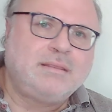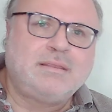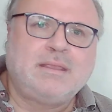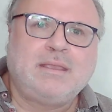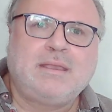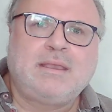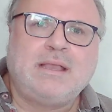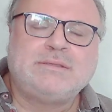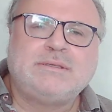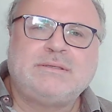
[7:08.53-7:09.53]
the
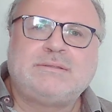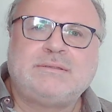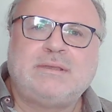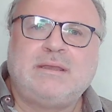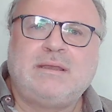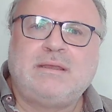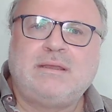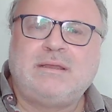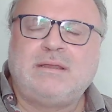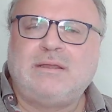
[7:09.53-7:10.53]
Kajis
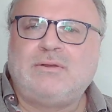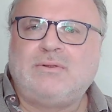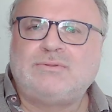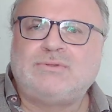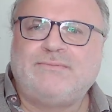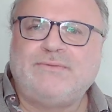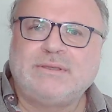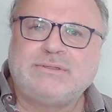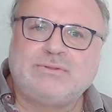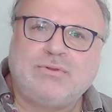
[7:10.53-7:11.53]
are also
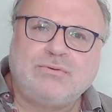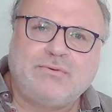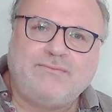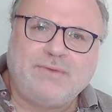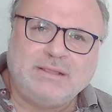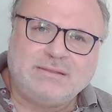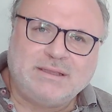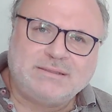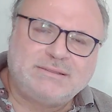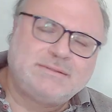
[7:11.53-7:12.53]
very strong
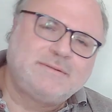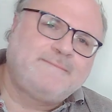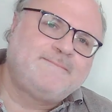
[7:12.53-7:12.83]
fighters